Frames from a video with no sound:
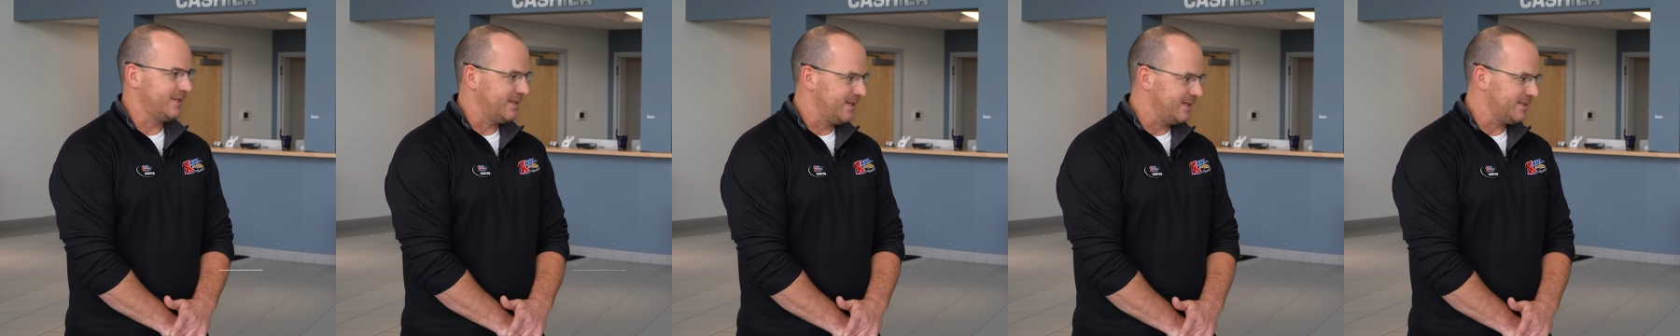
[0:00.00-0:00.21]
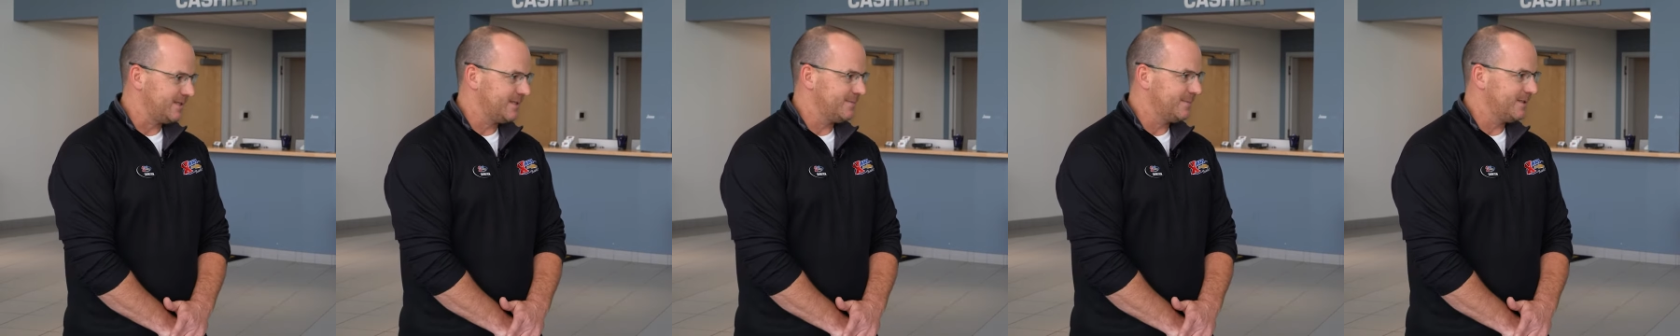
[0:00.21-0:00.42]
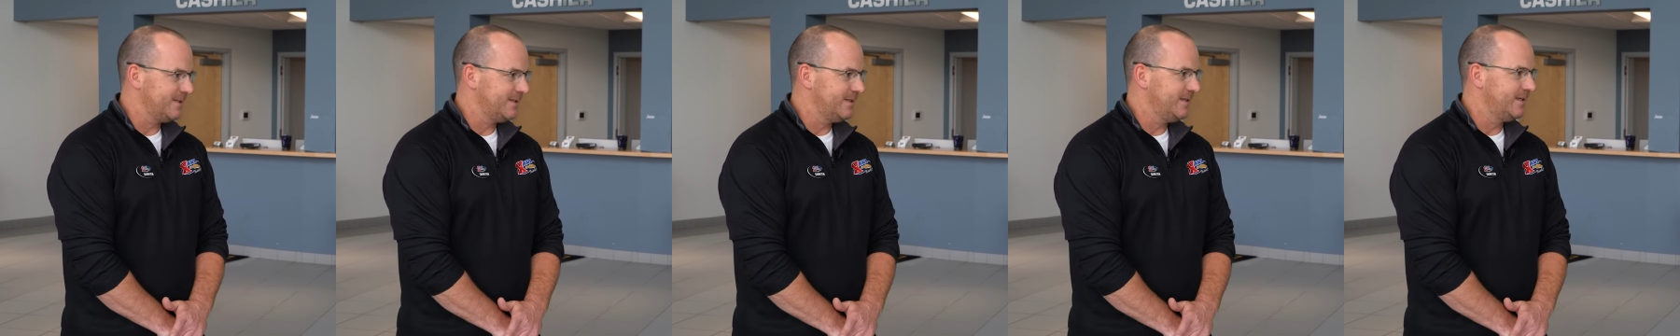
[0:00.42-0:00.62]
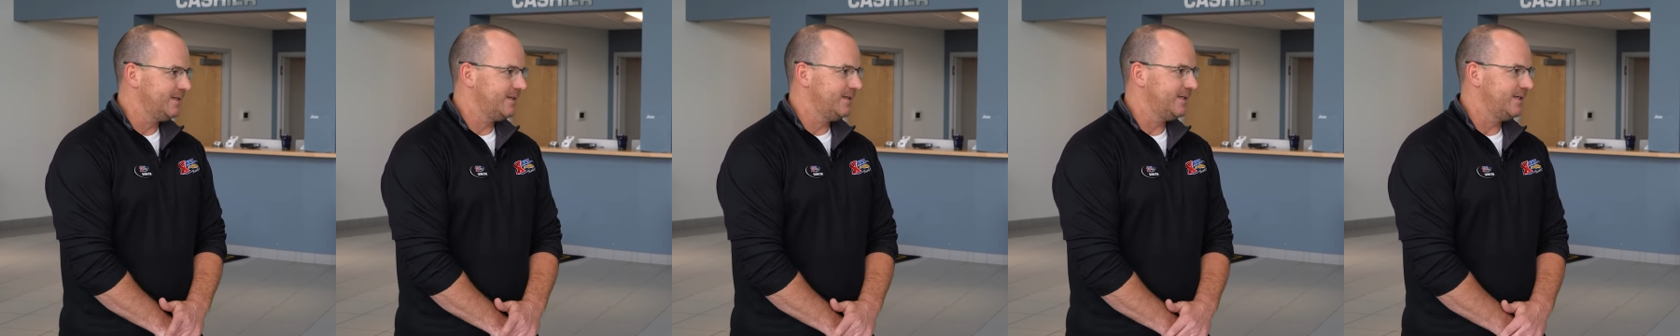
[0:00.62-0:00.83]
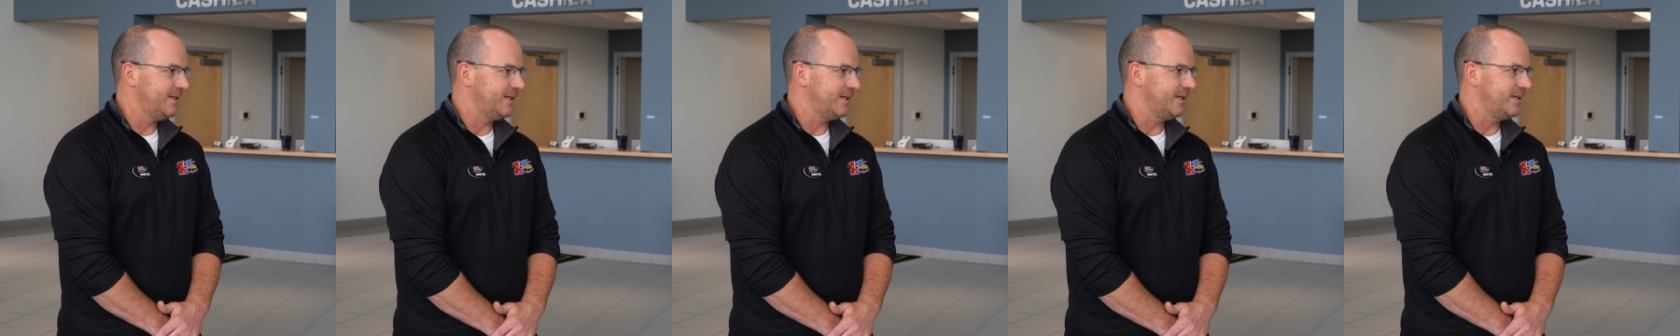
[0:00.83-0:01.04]
customer
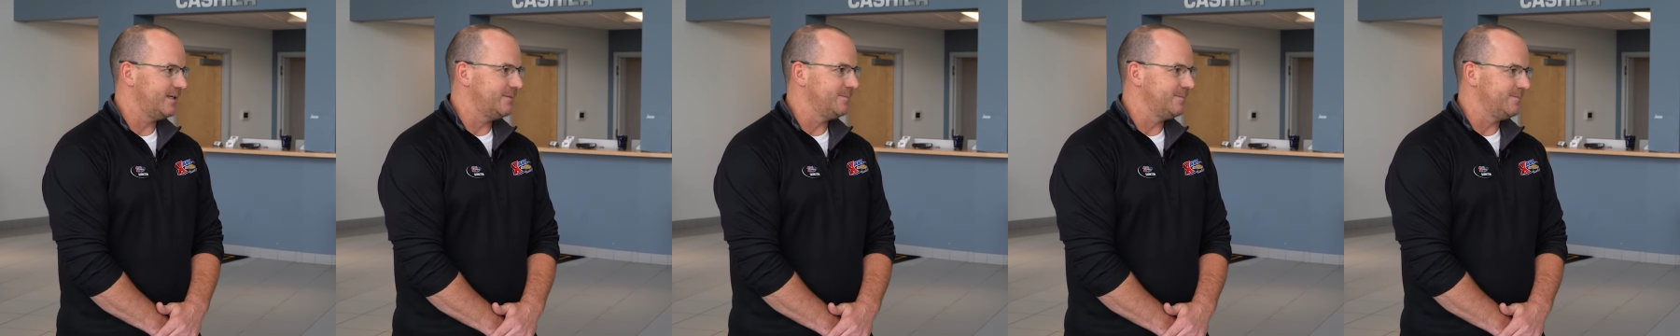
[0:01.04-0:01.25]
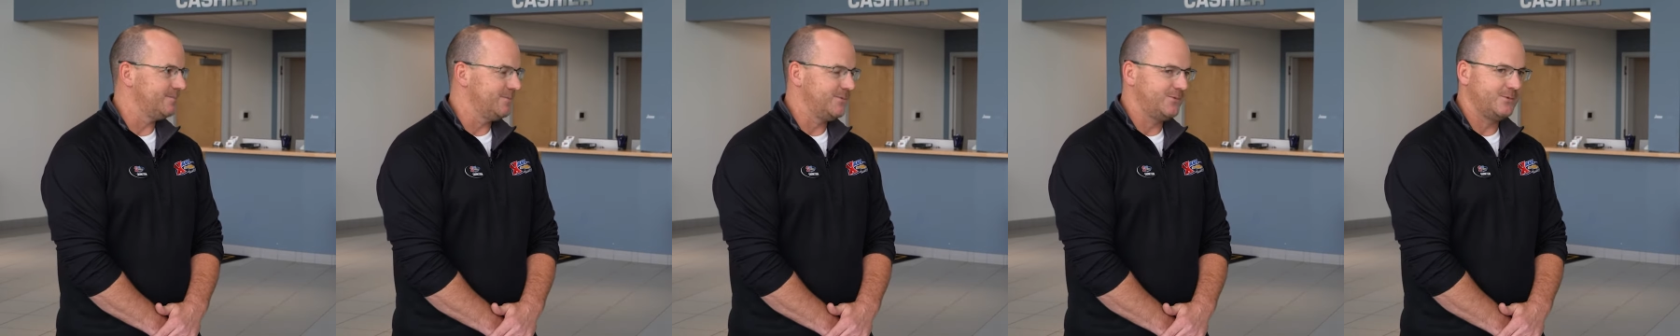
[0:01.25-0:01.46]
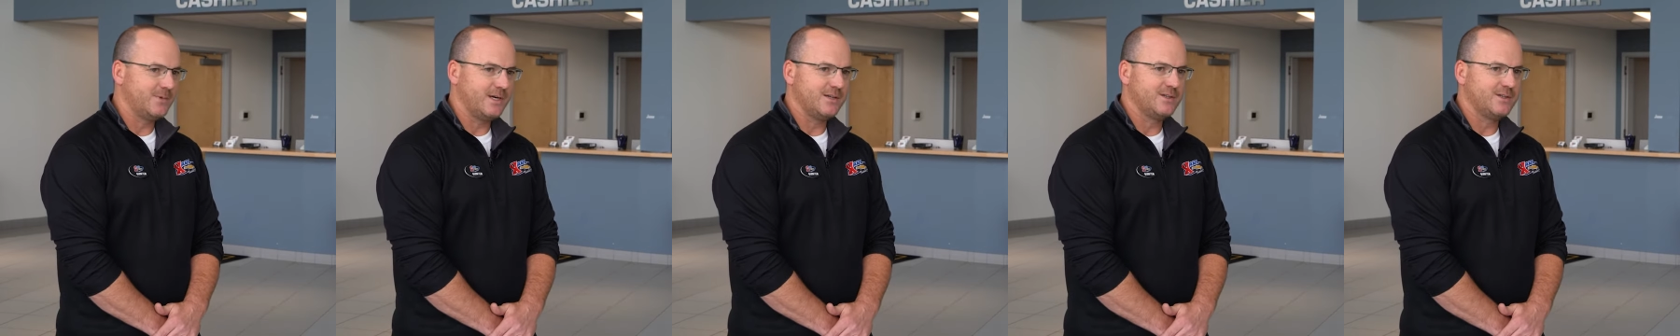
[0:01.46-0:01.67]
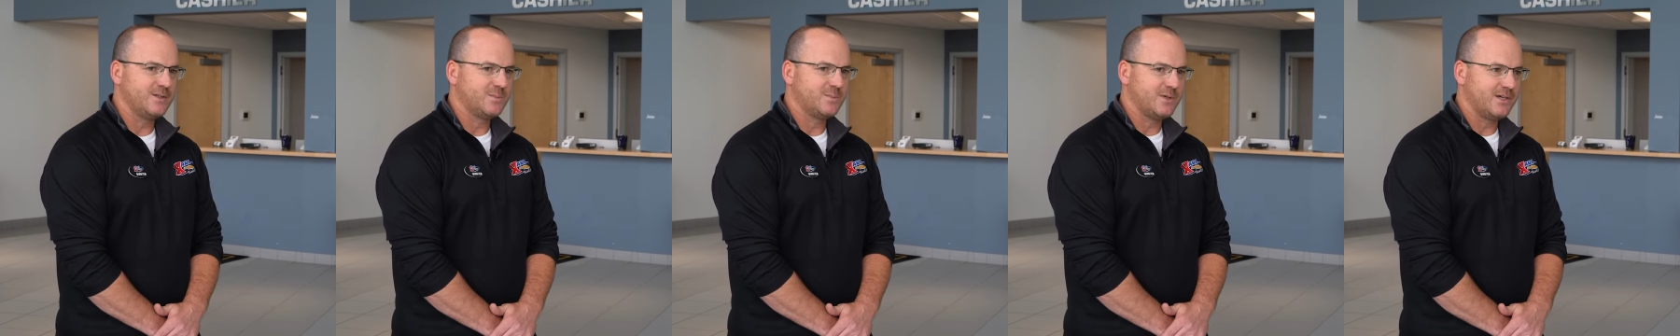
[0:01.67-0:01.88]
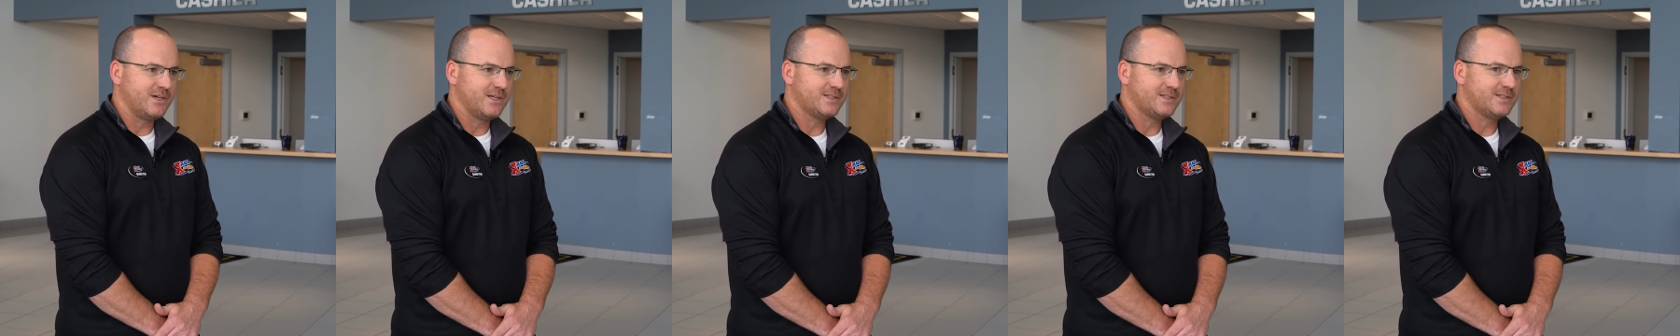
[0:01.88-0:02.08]
throughout the
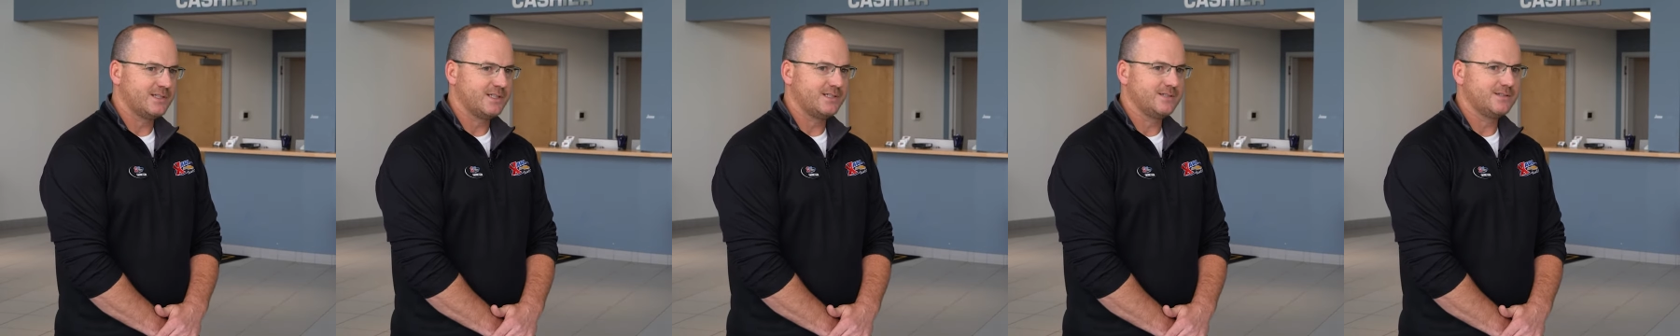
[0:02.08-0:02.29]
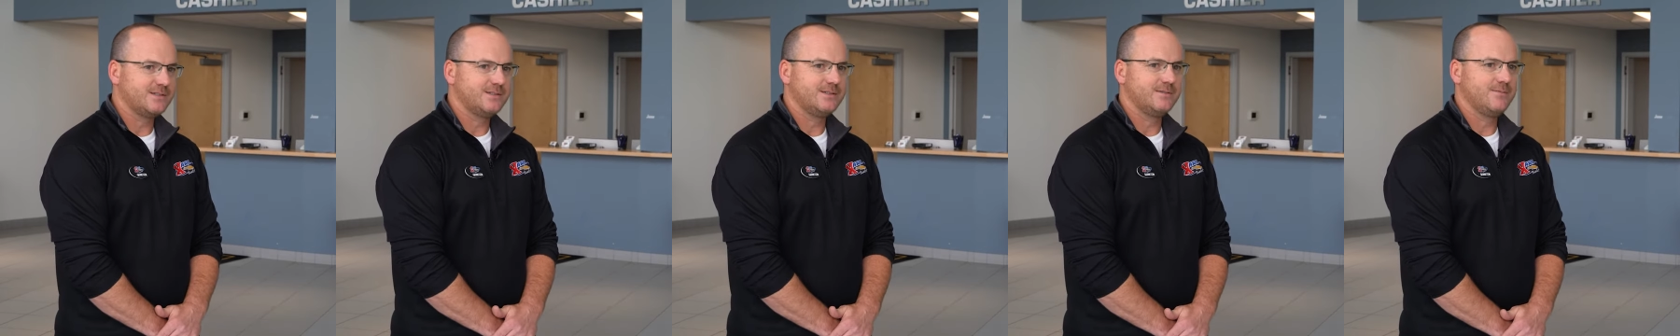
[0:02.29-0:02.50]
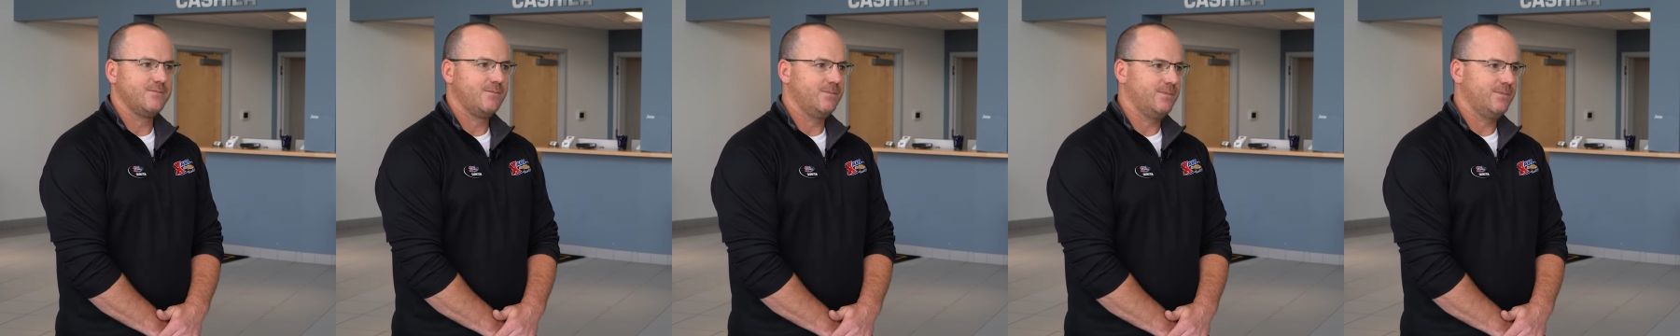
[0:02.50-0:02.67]
process.